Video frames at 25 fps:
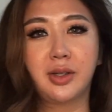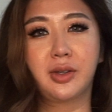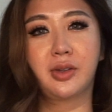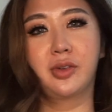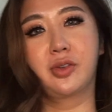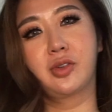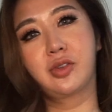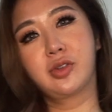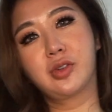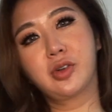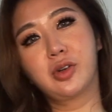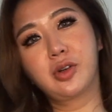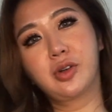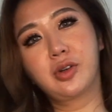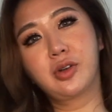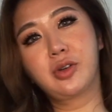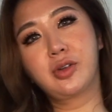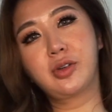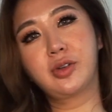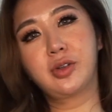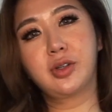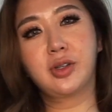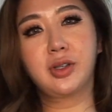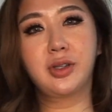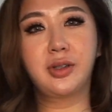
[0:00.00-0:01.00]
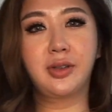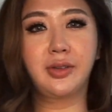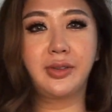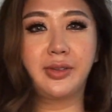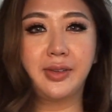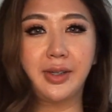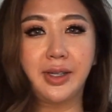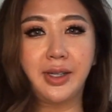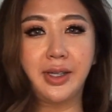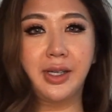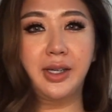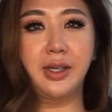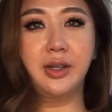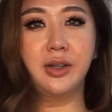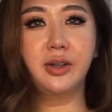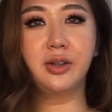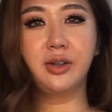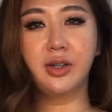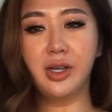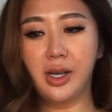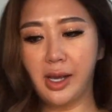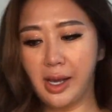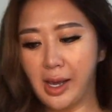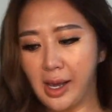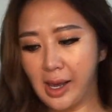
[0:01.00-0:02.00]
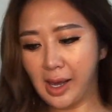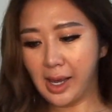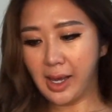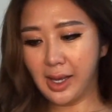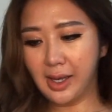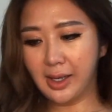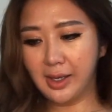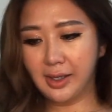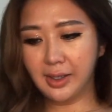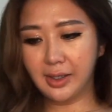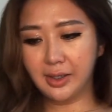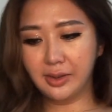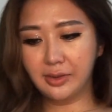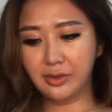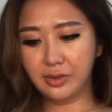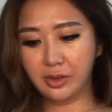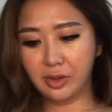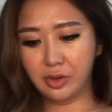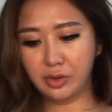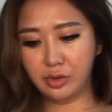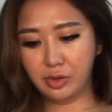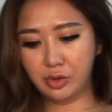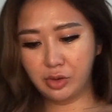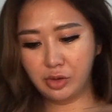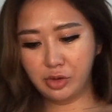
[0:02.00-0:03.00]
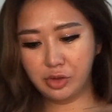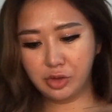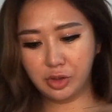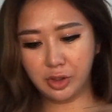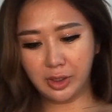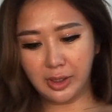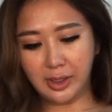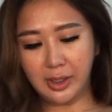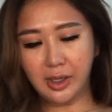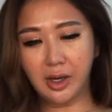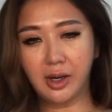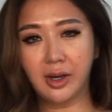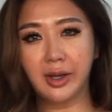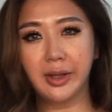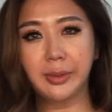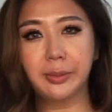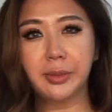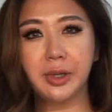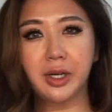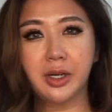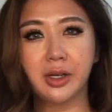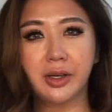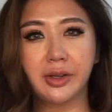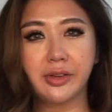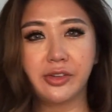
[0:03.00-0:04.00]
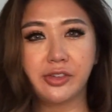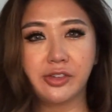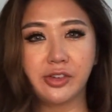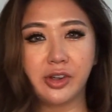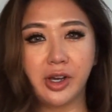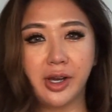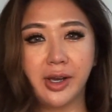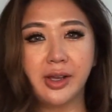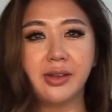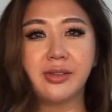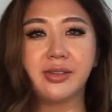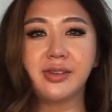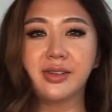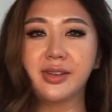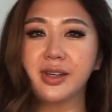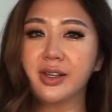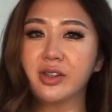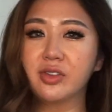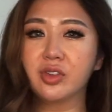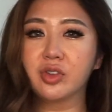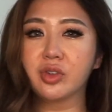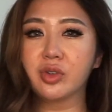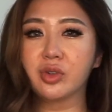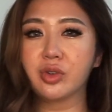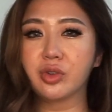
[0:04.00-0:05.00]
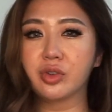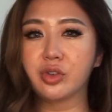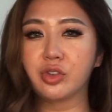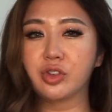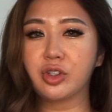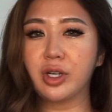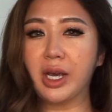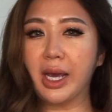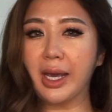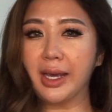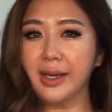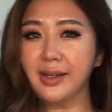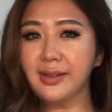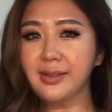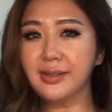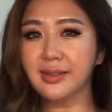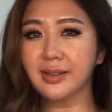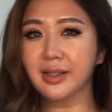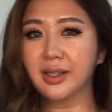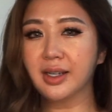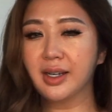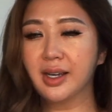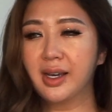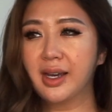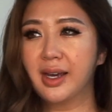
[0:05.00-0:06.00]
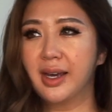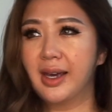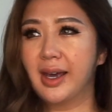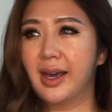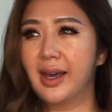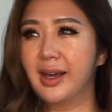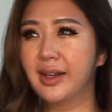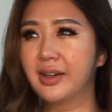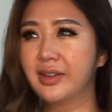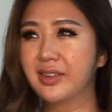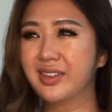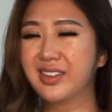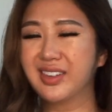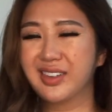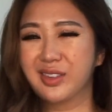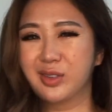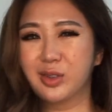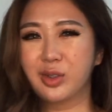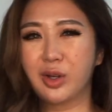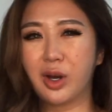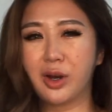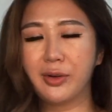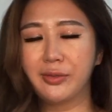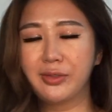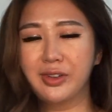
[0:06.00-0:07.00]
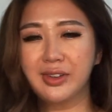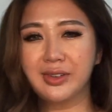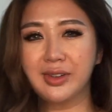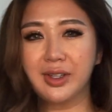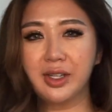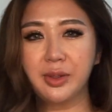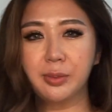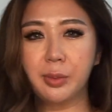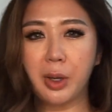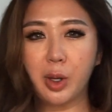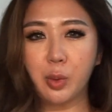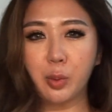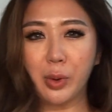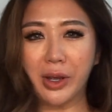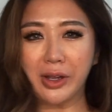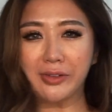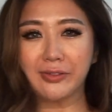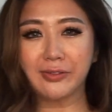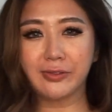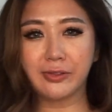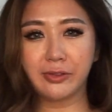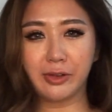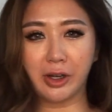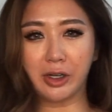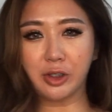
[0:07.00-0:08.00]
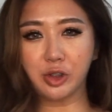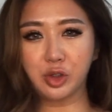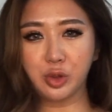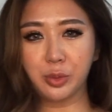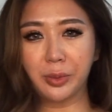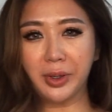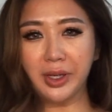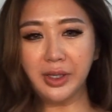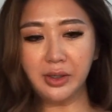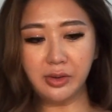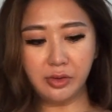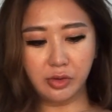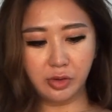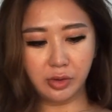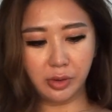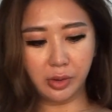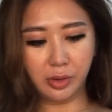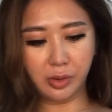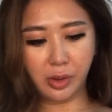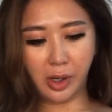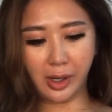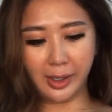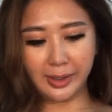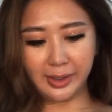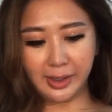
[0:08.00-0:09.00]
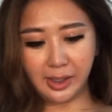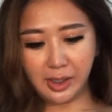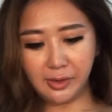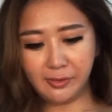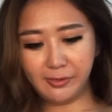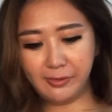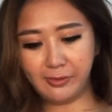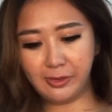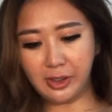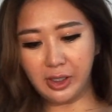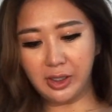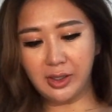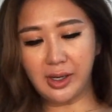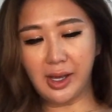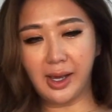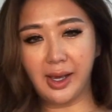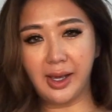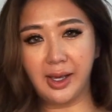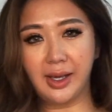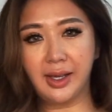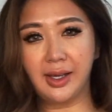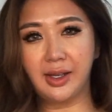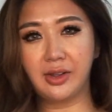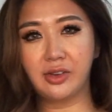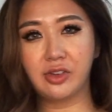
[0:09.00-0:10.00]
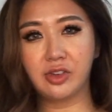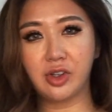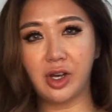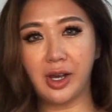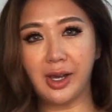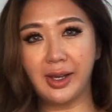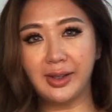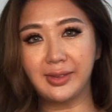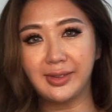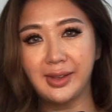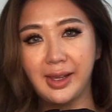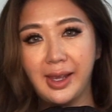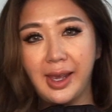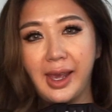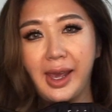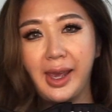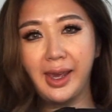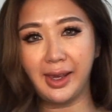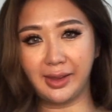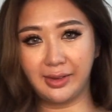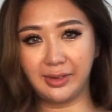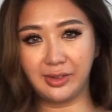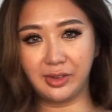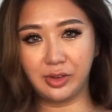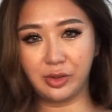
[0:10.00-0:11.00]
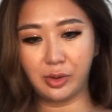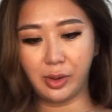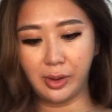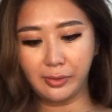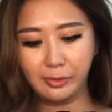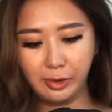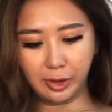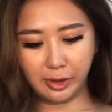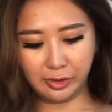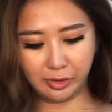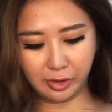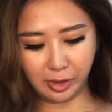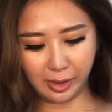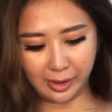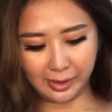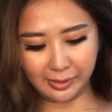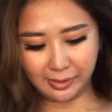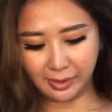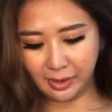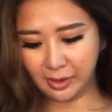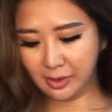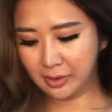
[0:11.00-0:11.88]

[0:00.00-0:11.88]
So you can see here, and usually I'm a size 6 to 8, and obviously my weight fluctuates, so I can fit a size S. So I've got a size